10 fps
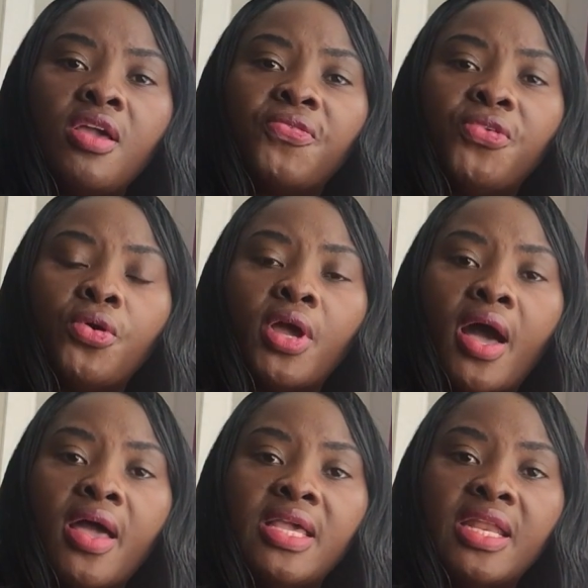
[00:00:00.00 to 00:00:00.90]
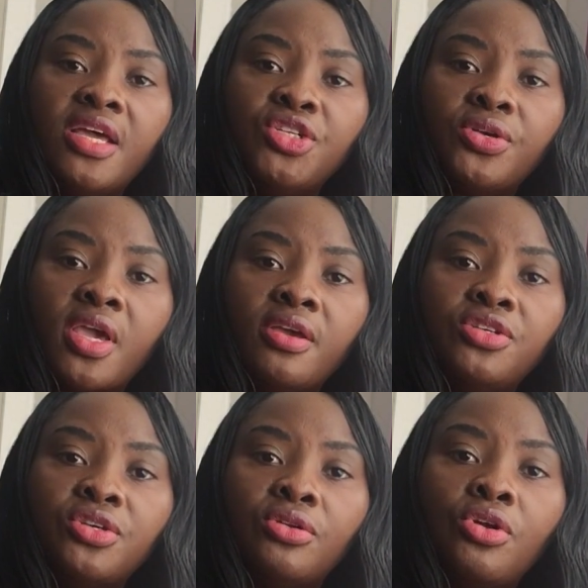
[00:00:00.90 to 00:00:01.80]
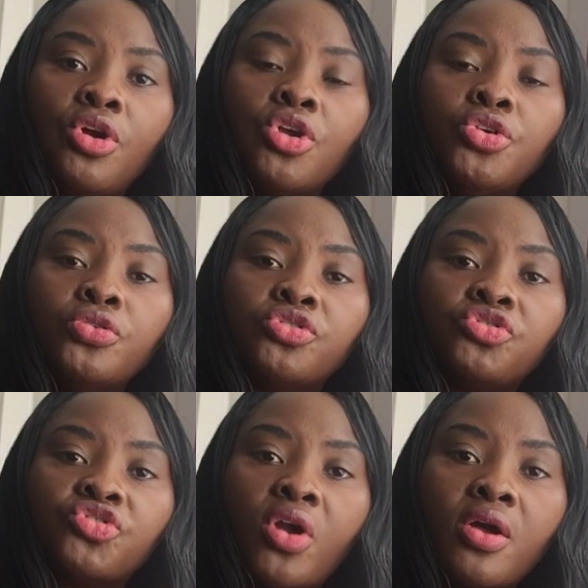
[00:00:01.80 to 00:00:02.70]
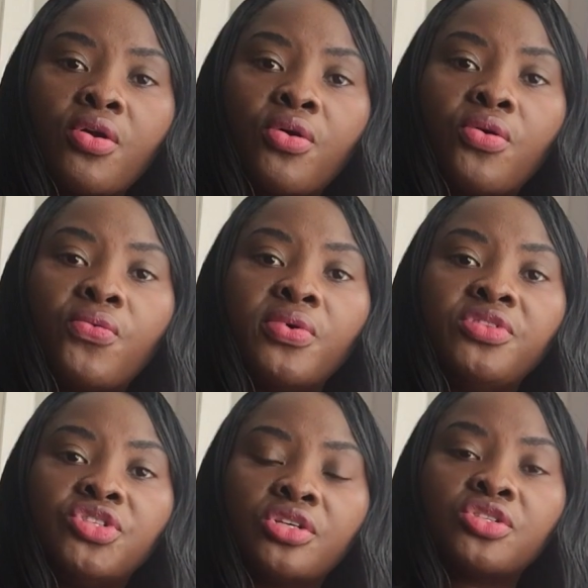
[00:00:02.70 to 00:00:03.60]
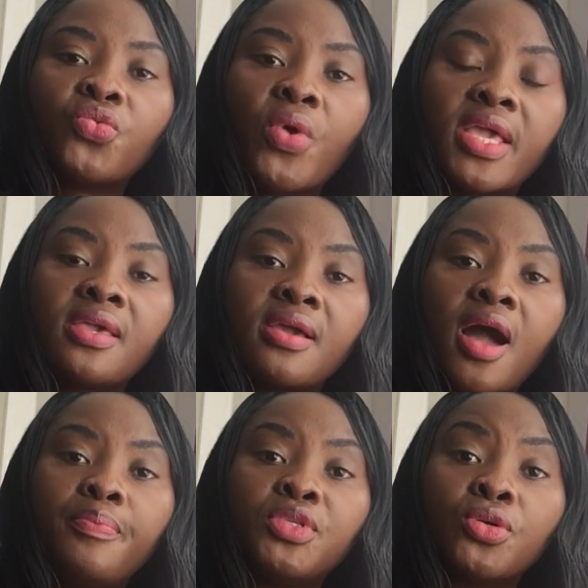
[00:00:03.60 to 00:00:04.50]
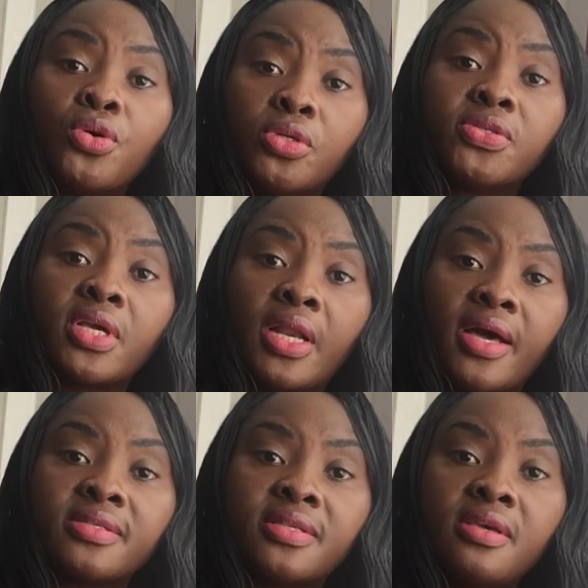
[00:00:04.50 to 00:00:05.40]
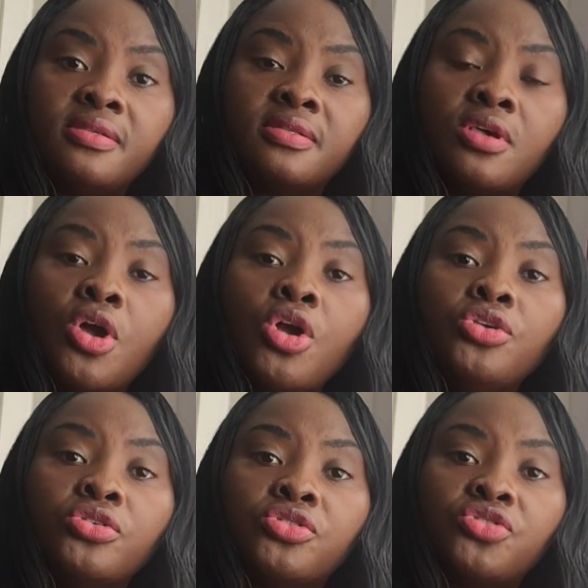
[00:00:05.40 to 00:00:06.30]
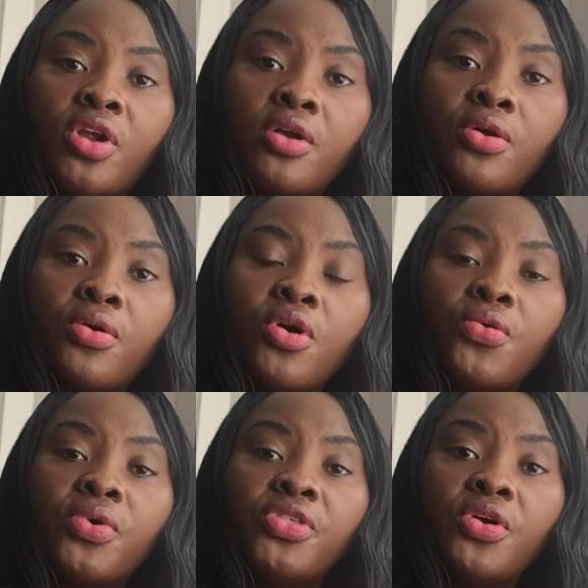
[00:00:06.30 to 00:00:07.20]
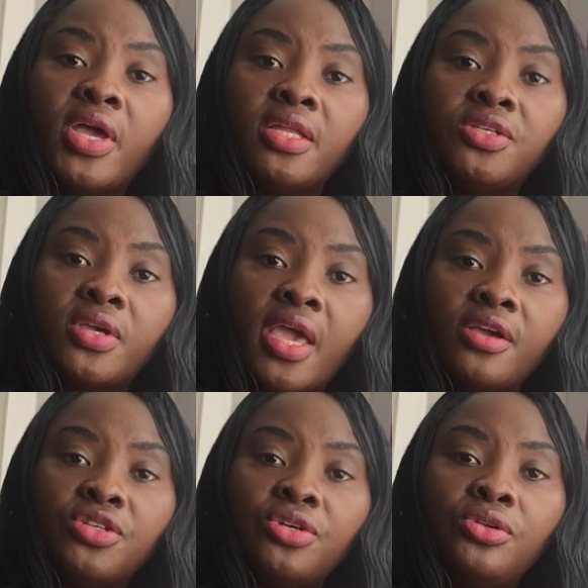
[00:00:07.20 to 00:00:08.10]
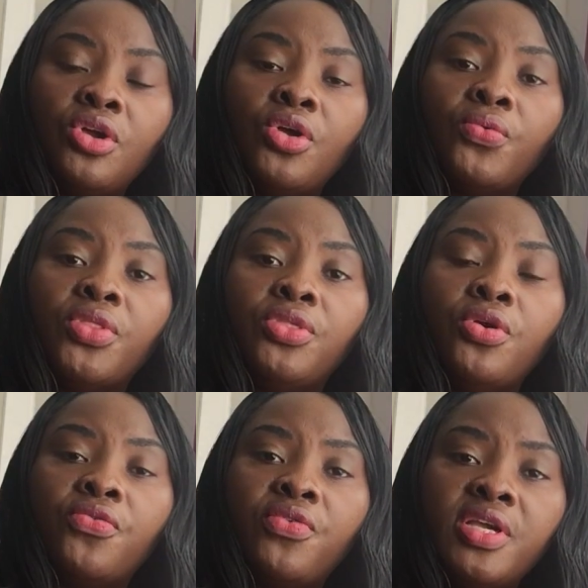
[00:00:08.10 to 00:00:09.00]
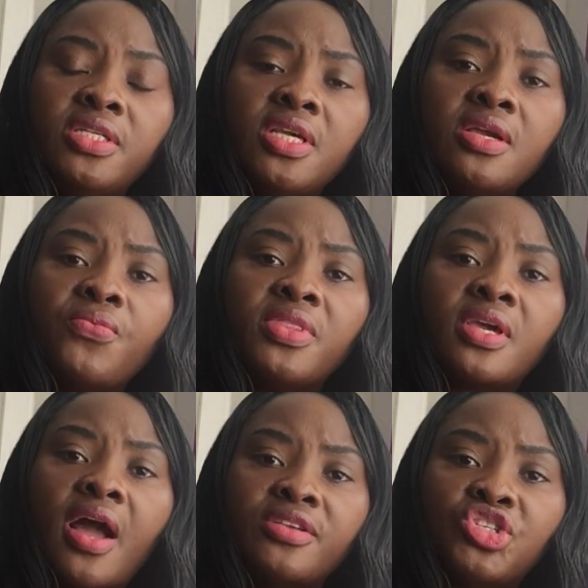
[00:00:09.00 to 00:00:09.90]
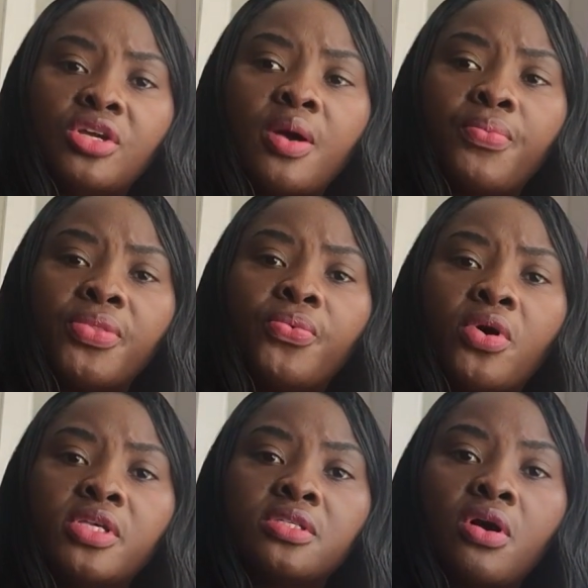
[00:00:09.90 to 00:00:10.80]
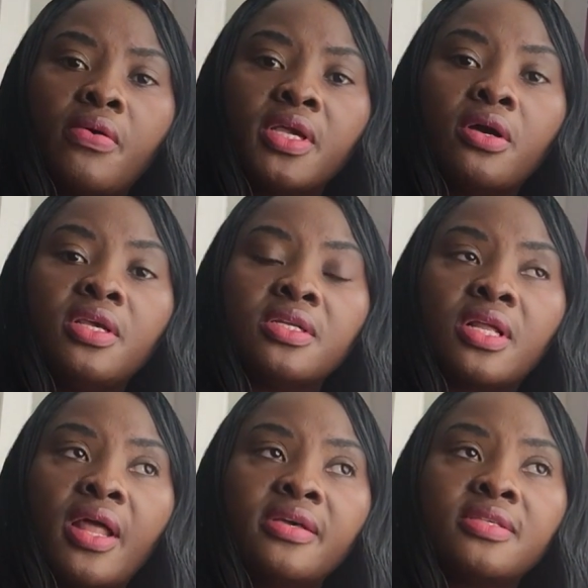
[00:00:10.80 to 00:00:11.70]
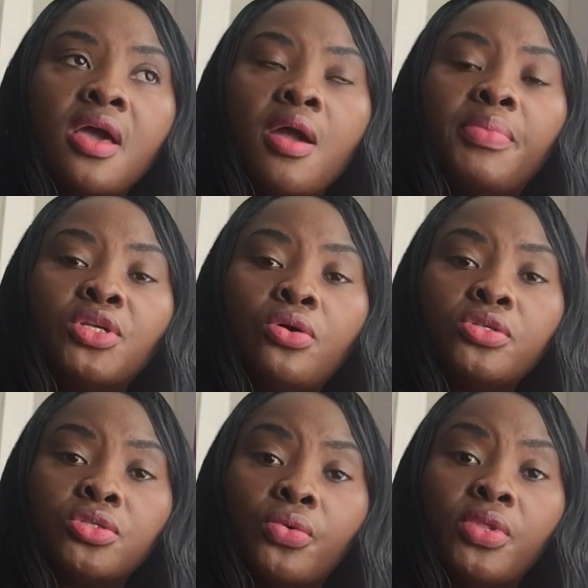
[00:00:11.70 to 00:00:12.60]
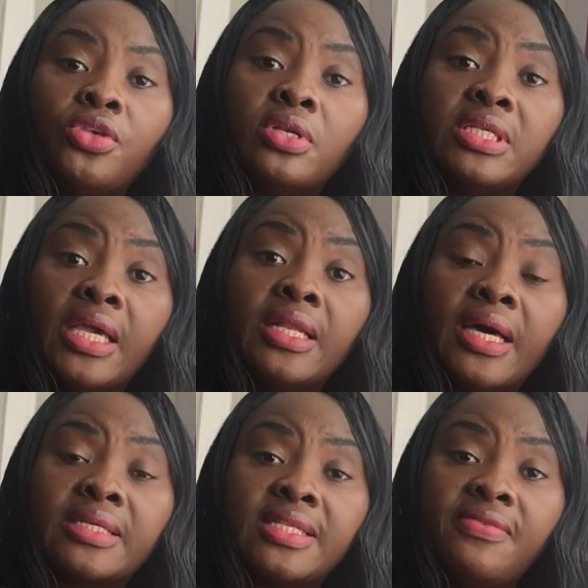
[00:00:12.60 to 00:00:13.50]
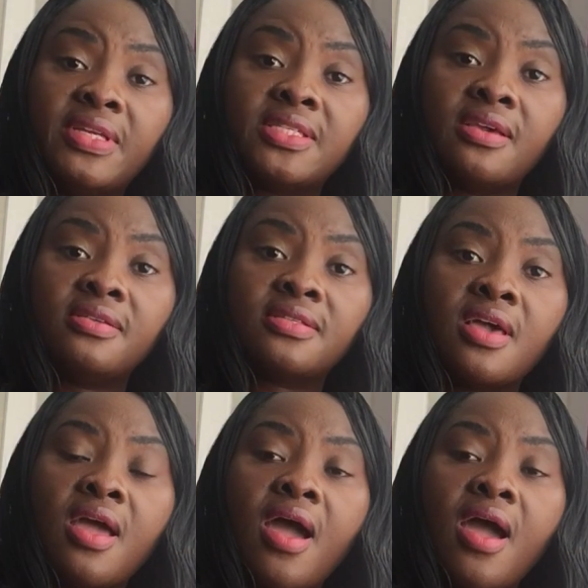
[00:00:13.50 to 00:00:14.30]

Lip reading: If you're in education, you struggle with just waking up to go to classes. You struggle with your education, with your reading, with catching up with what is going on in class, but also with your daily activities.